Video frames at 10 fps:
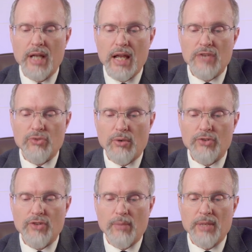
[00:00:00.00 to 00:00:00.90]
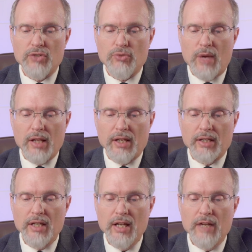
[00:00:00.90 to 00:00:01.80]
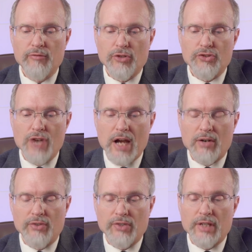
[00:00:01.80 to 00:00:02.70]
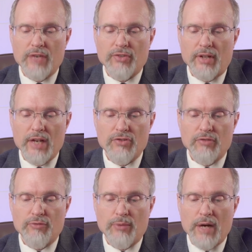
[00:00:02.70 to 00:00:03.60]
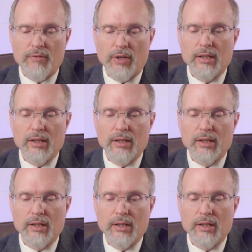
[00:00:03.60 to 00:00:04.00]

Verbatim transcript: Hazor shall be a dwelling for jackals, a desolation forever.